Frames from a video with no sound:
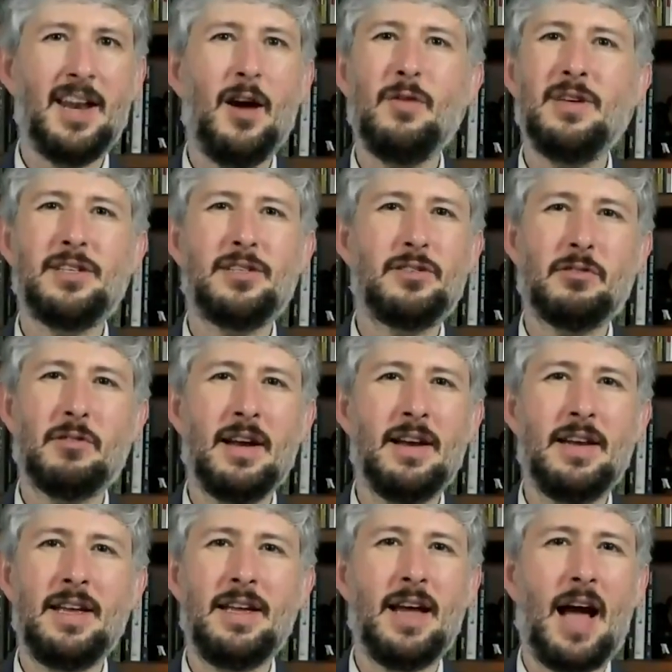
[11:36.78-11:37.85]
I know it's
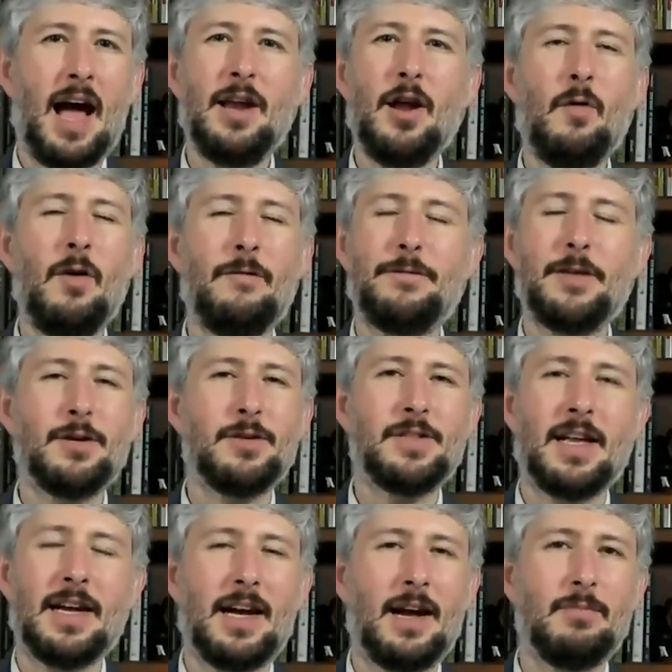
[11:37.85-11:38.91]
trendy. I know it
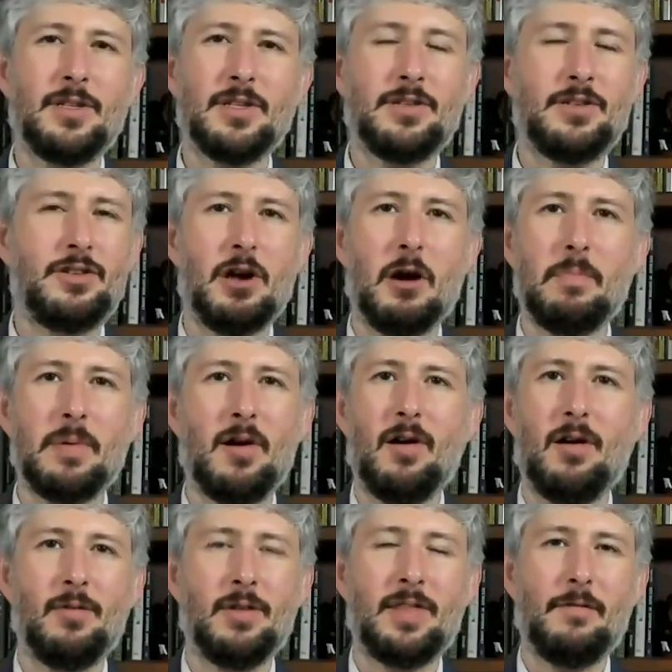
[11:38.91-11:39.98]
feels like I'm just jumping
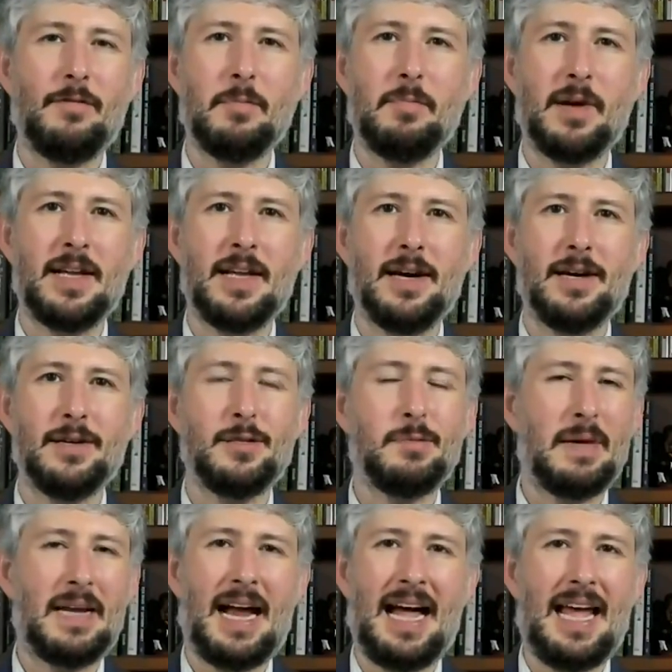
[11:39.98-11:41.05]
on with everybody else,
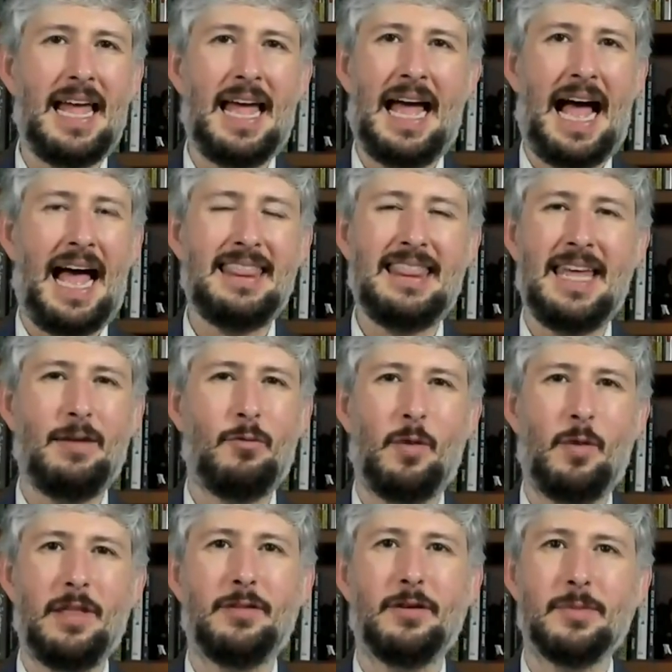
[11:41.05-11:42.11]
but I think
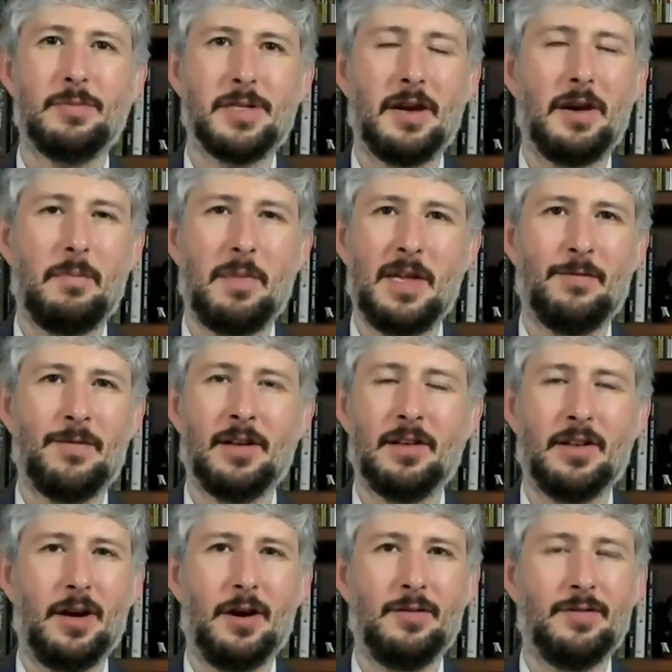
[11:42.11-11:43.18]
Winthrop's going to beat
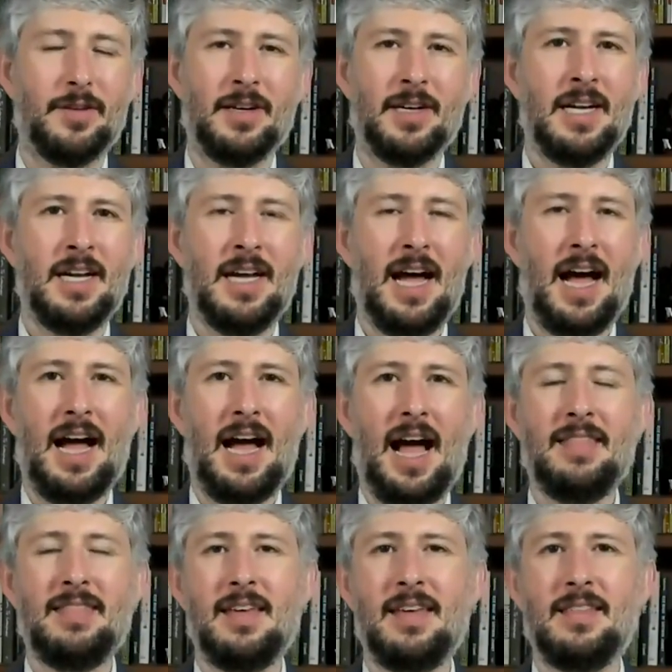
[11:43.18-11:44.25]
Villanova.
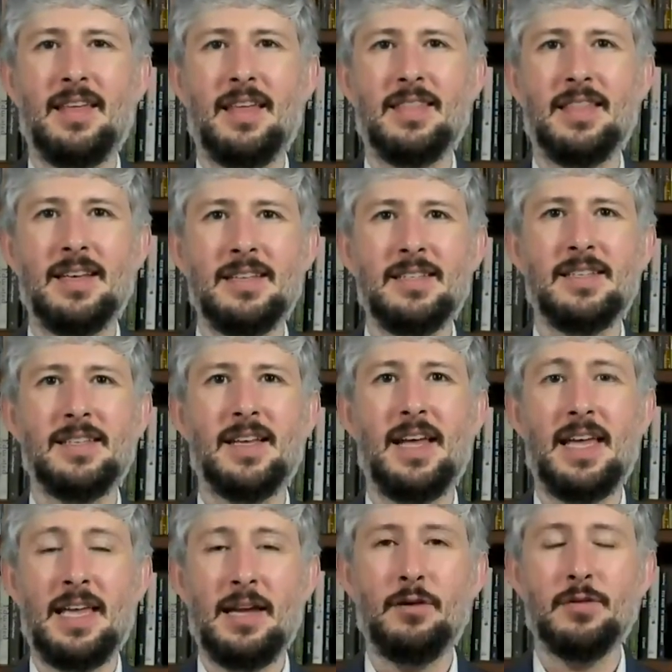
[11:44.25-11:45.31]
I think that this
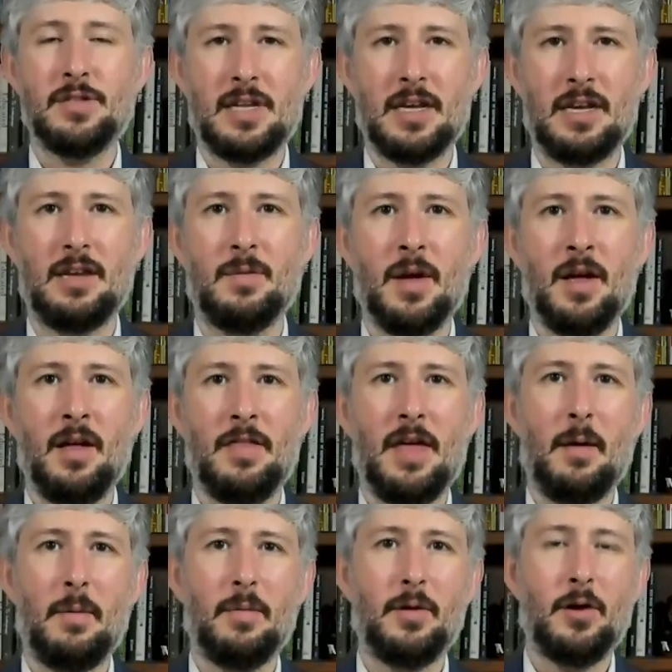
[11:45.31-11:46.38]
Eagles team
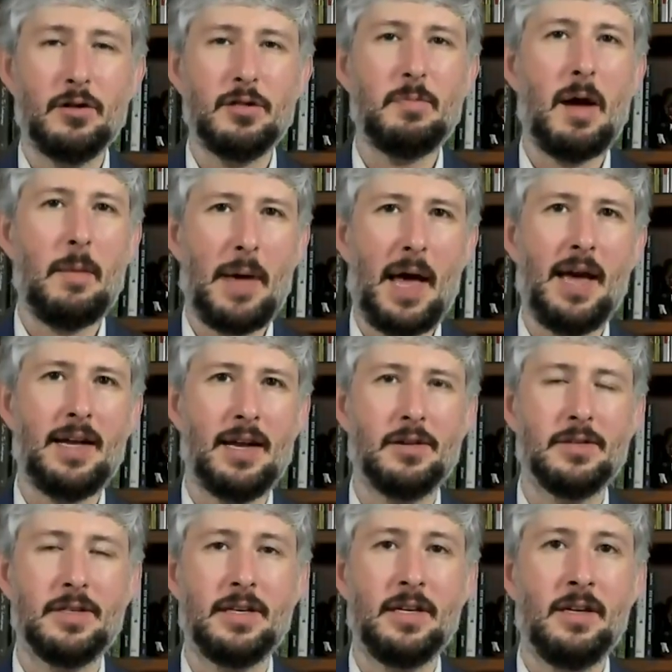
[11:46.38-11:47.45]
that coached by Pat
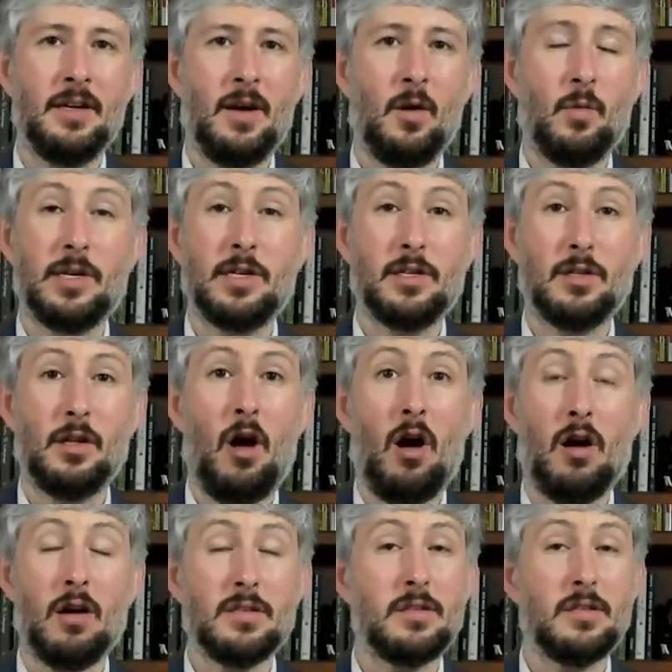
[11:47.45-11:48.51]
Kelsey, which has
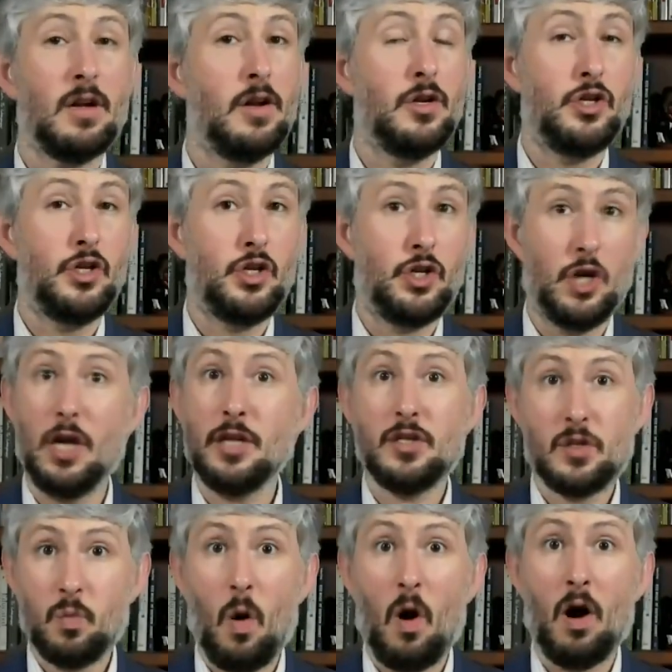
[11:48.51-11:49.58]
lost
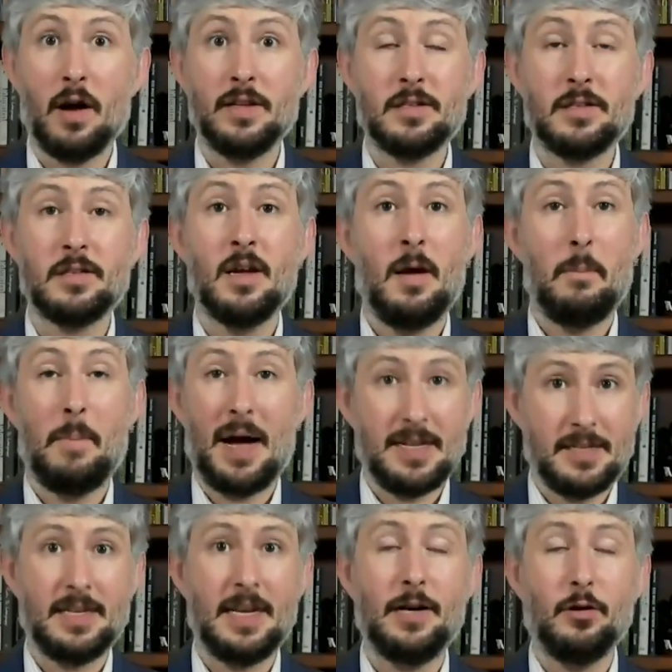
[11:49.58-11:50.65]
just once
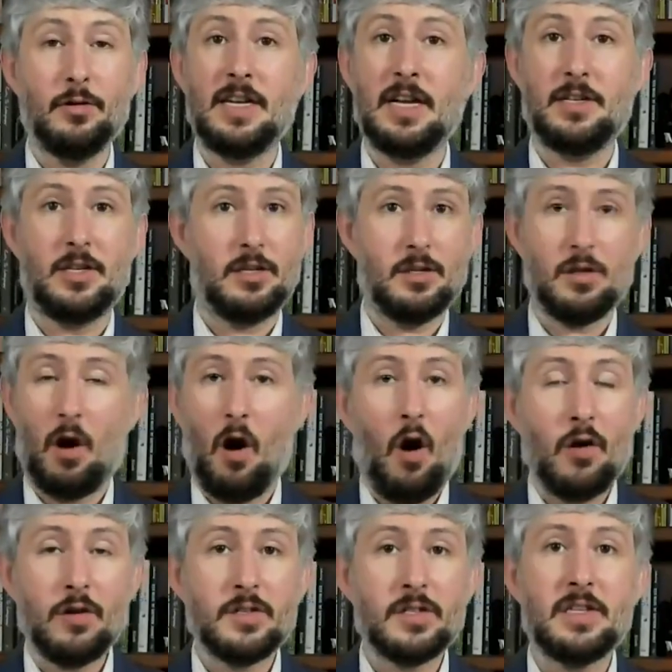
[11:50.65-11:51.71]
by single digits
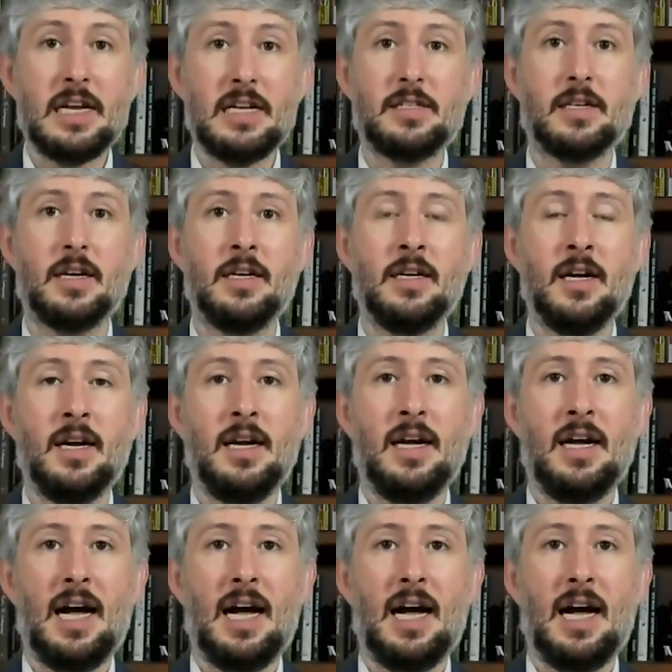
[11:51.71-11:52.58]
all season,